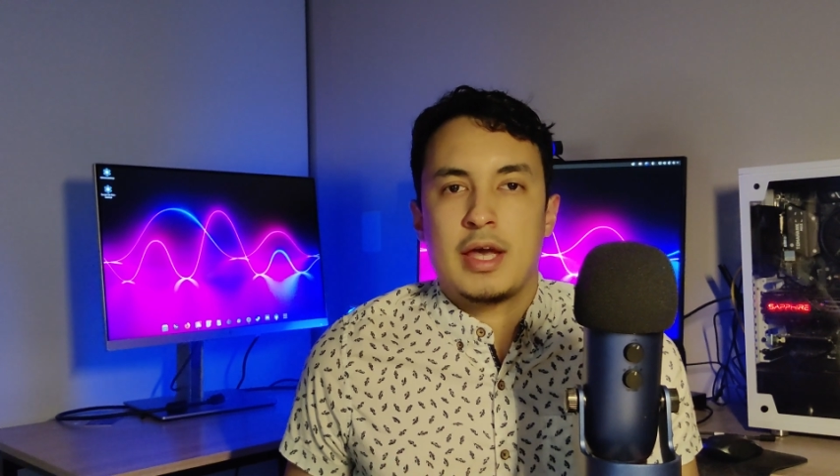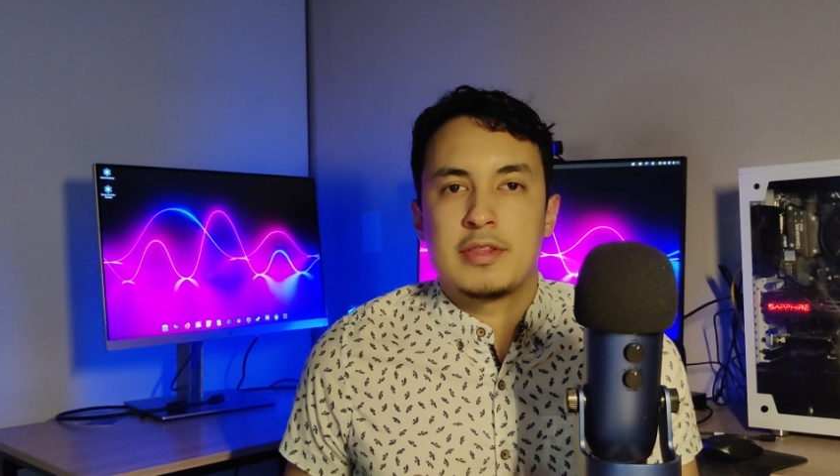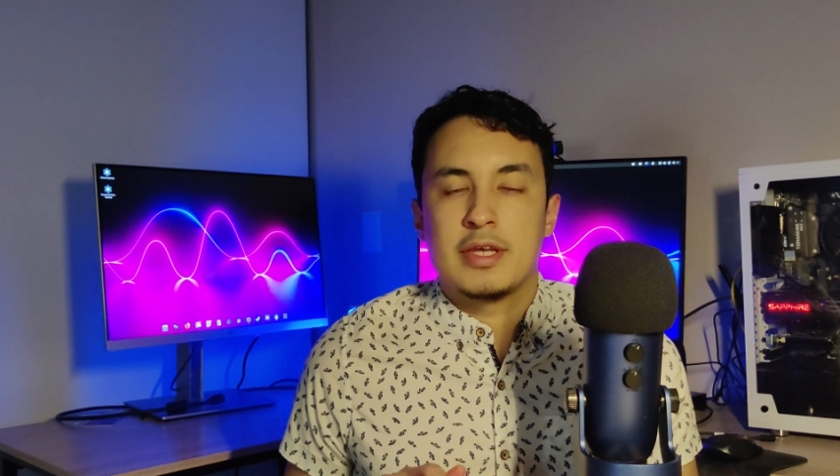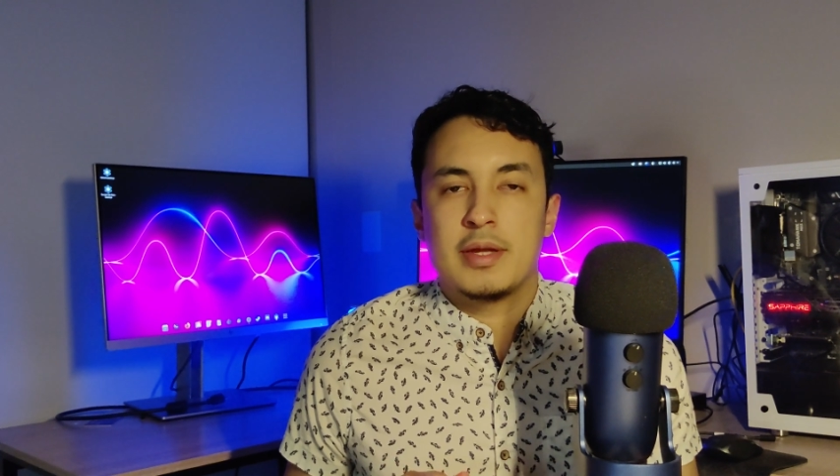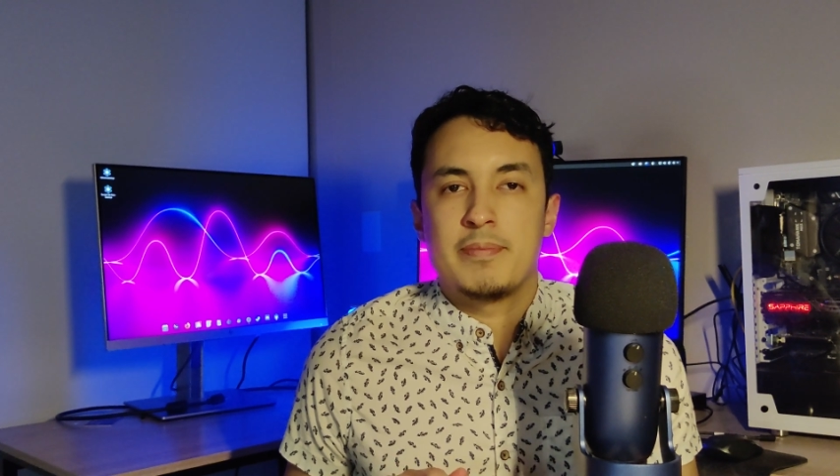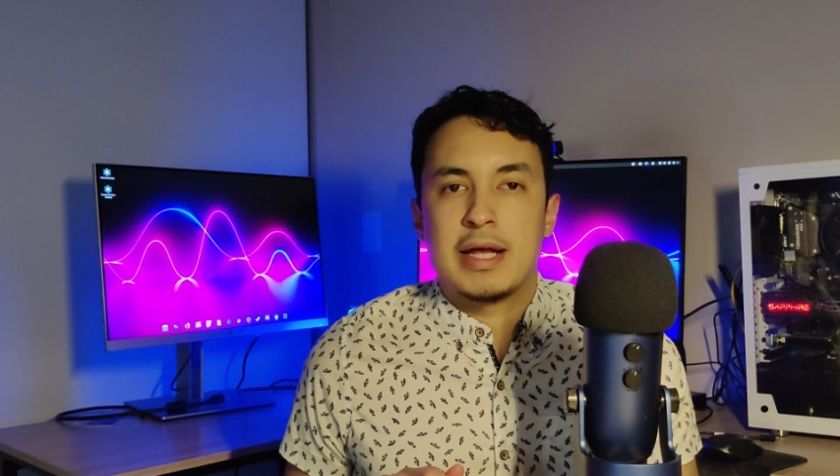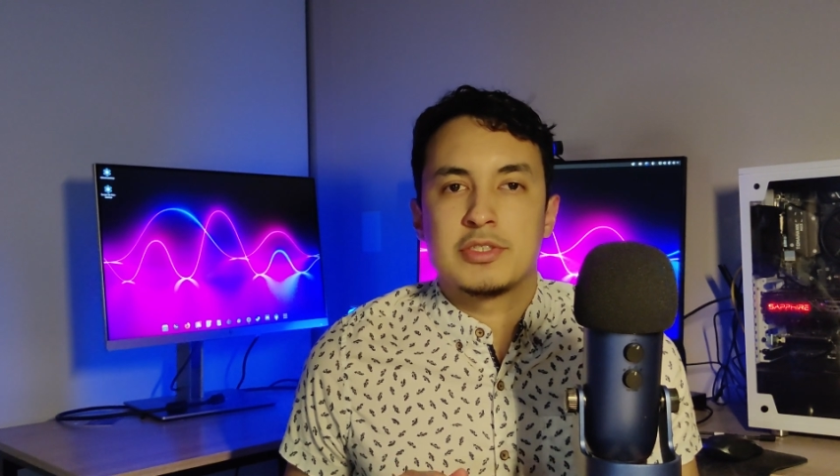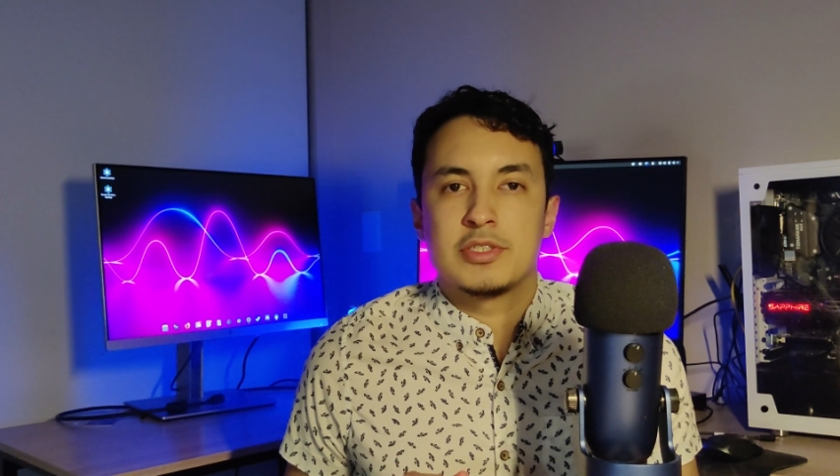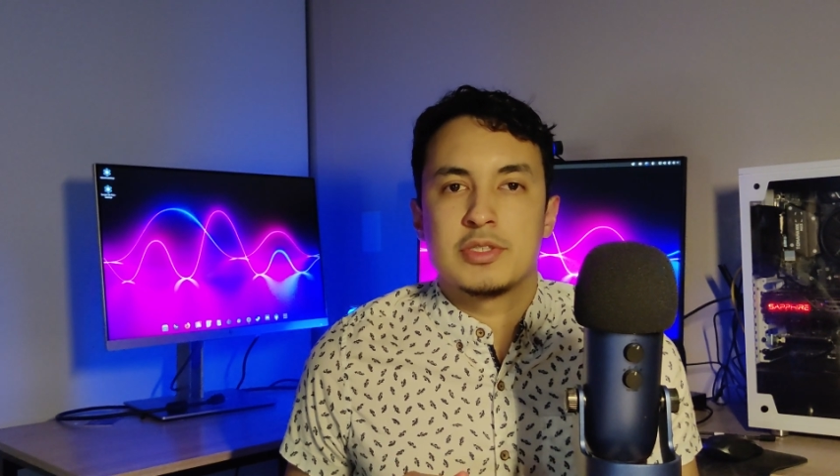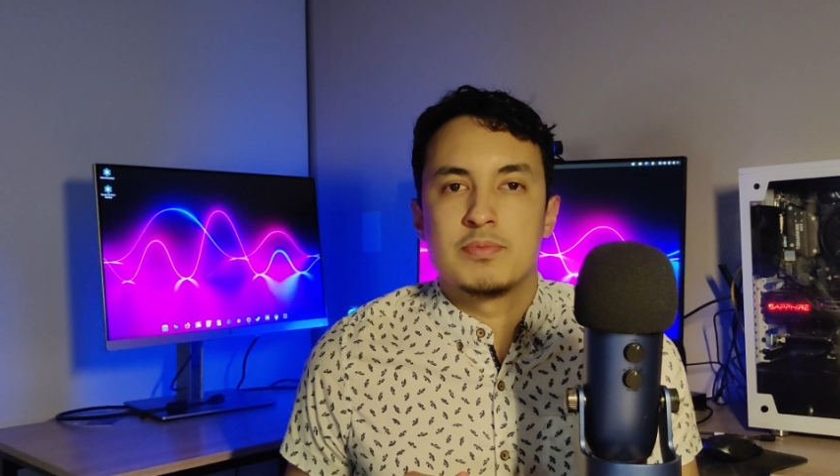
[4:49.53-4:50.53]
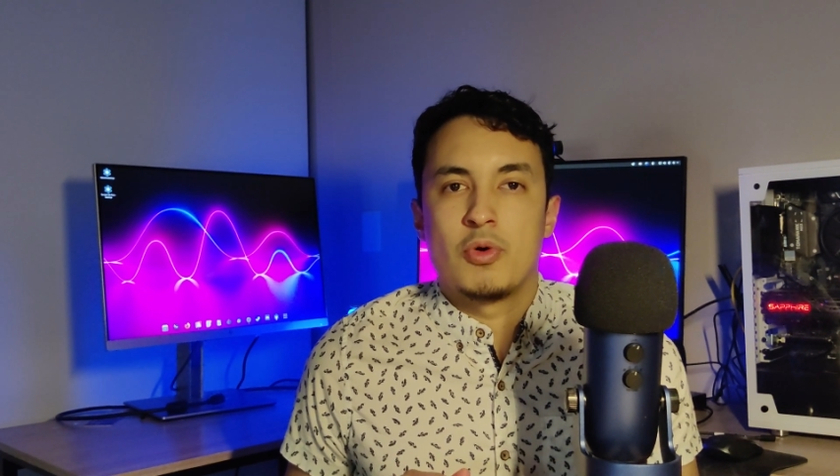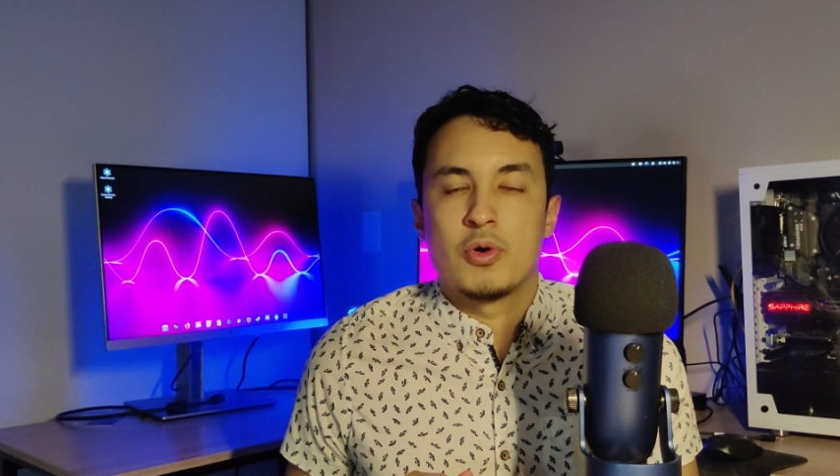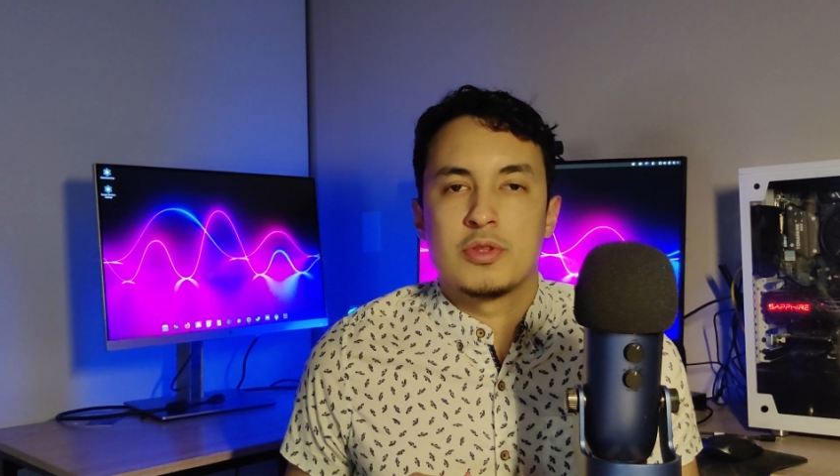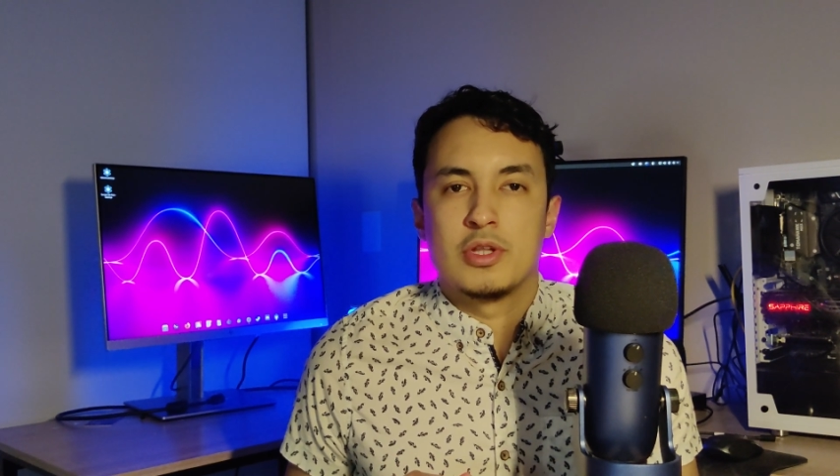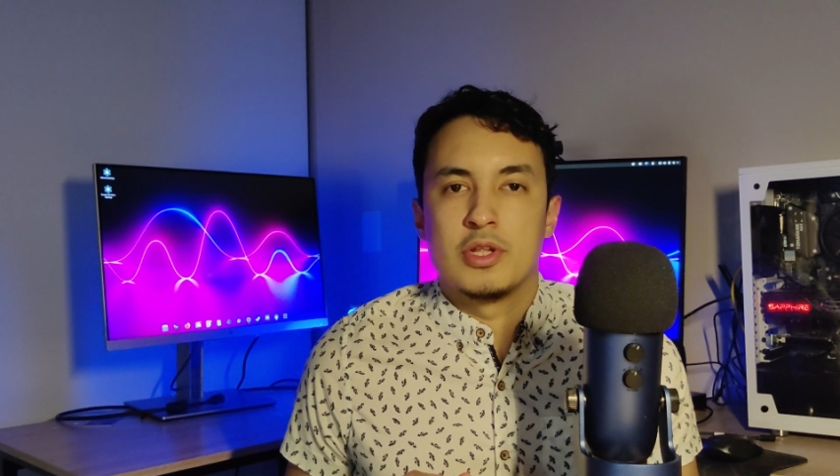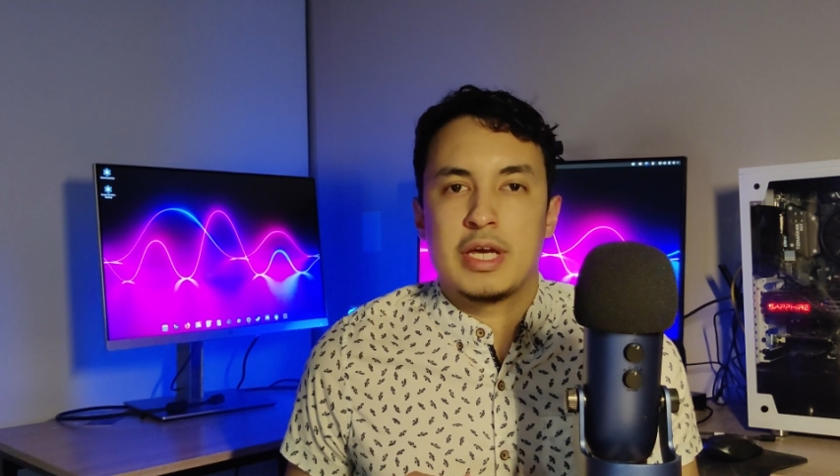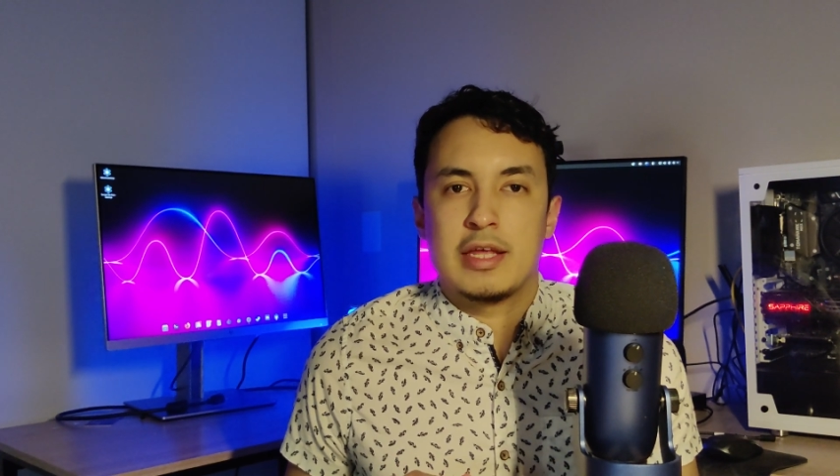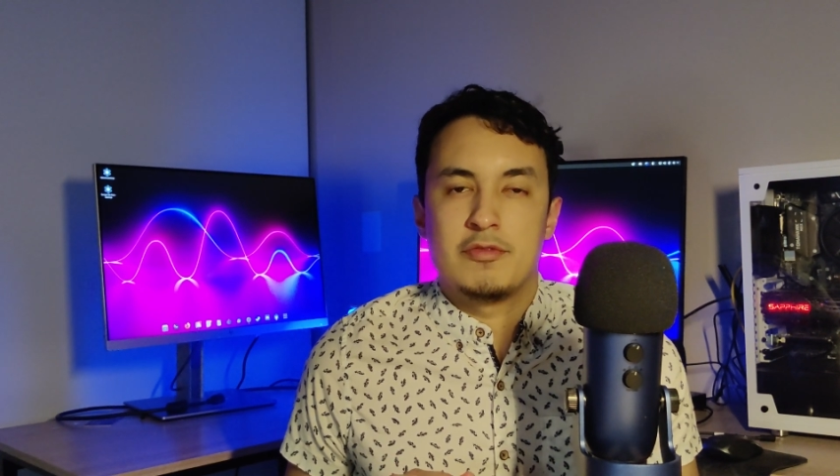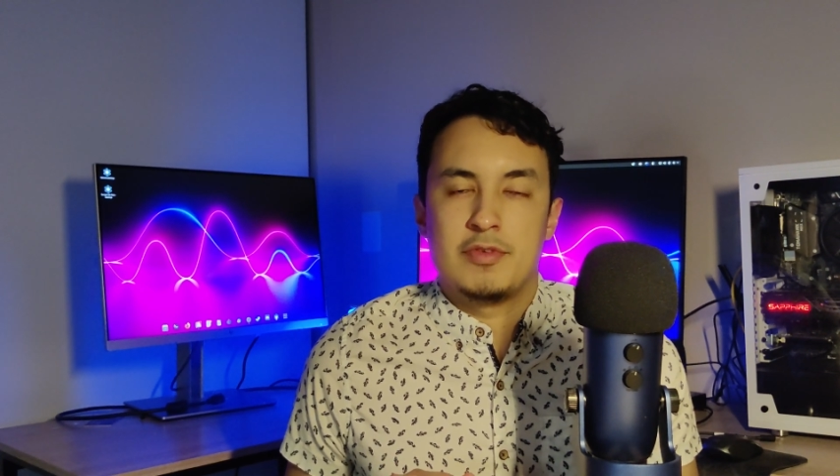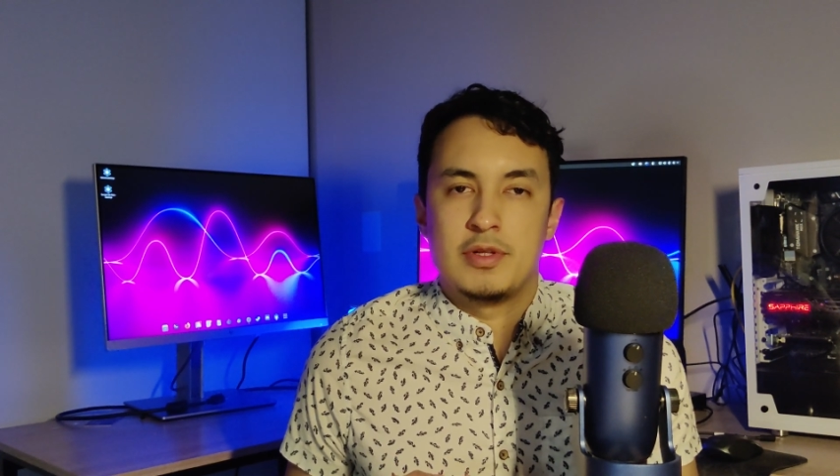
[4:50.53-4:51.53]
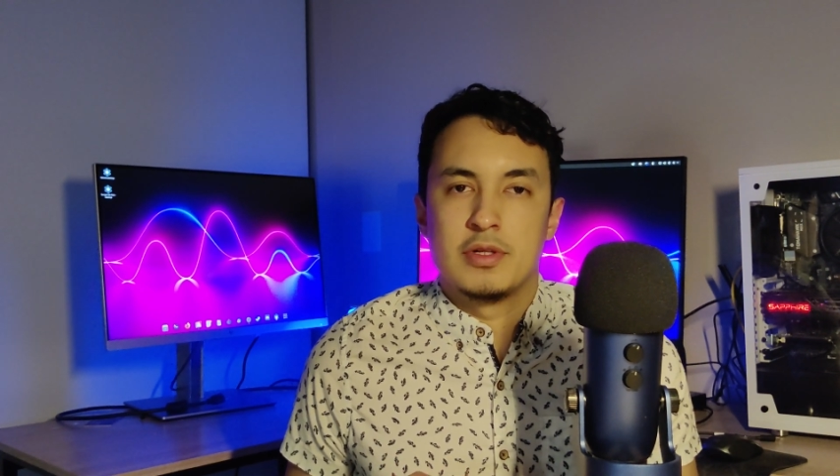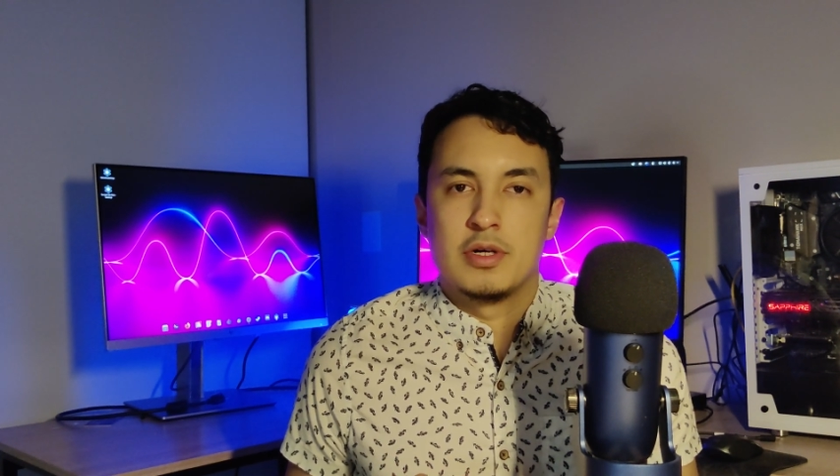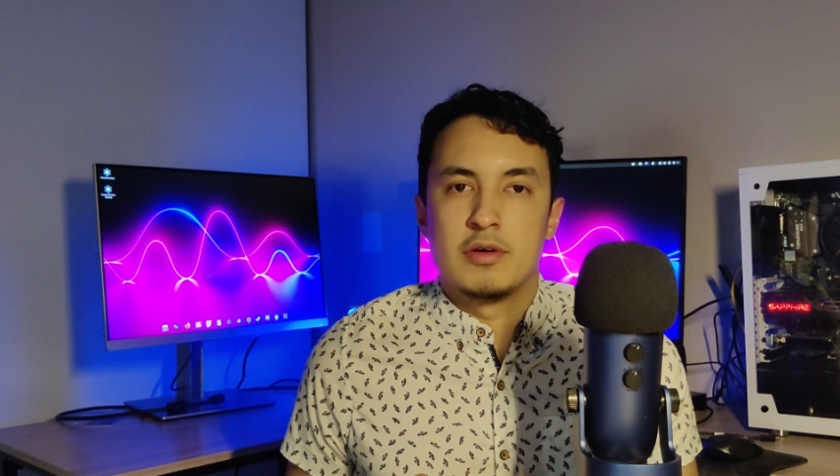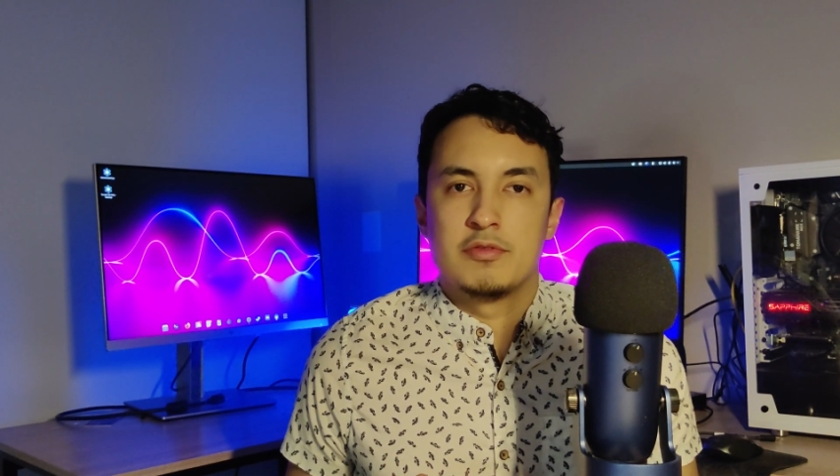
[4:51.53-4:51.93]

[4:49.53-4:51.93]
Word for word: I think it matches more the look and feel